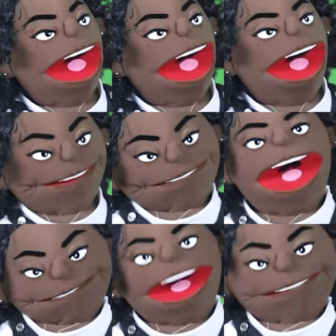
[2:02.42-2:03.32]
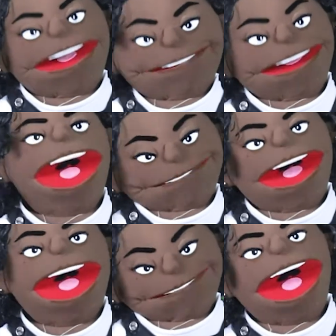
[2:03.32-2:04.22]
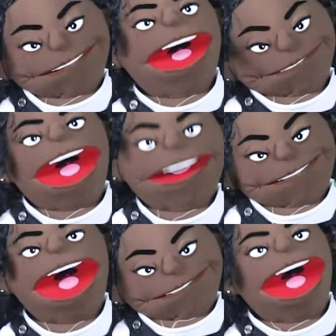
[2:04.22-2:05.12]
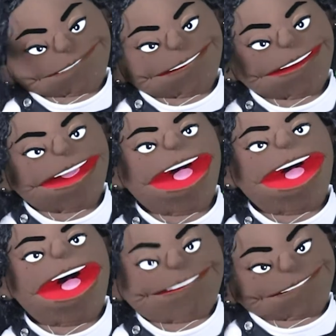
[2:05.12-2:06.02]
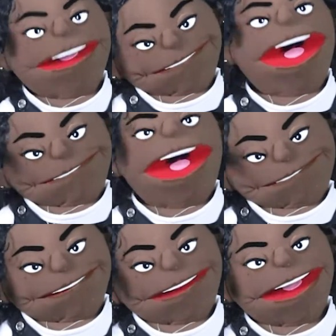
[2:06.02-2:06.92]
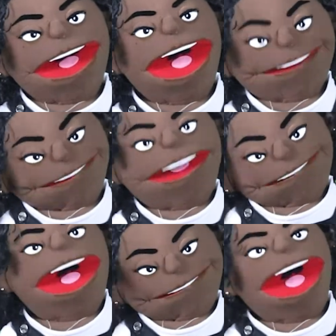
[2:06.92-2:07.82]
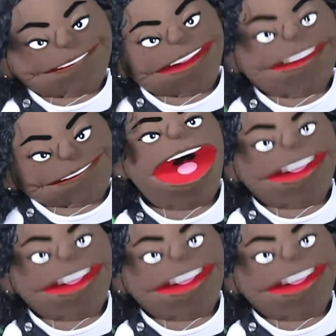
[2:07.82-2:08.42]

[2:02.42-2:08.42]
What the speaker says: Stress balls are great tools to put into your coping box. If you get angry, you can use the stress ball to